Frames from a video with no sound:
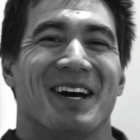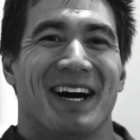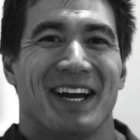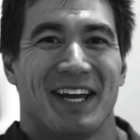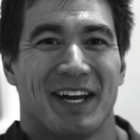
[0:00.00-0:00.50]

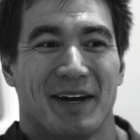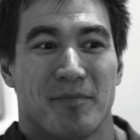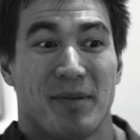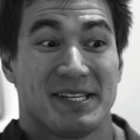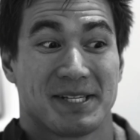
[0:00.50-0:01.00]
I
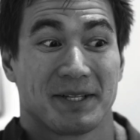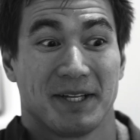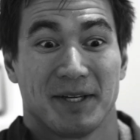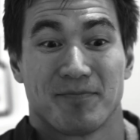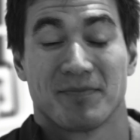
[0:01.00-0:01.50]
am
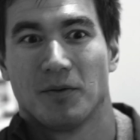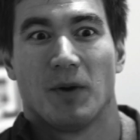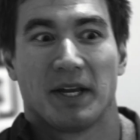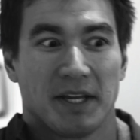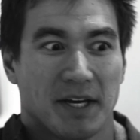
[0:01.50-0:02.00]
basically
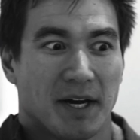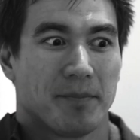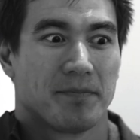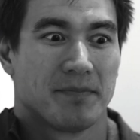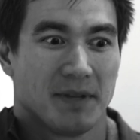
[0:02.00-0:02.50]
waking
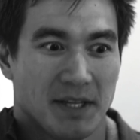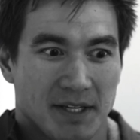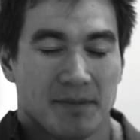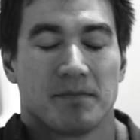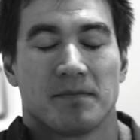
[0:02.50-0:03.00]
up,
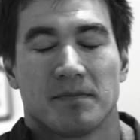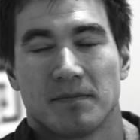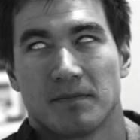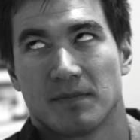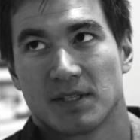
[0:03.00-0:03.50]
eat,
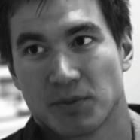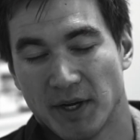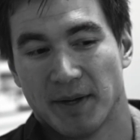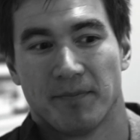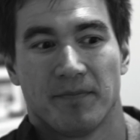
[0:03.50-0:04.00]

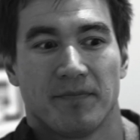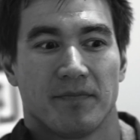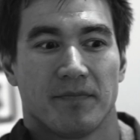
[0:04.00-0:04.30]
swim,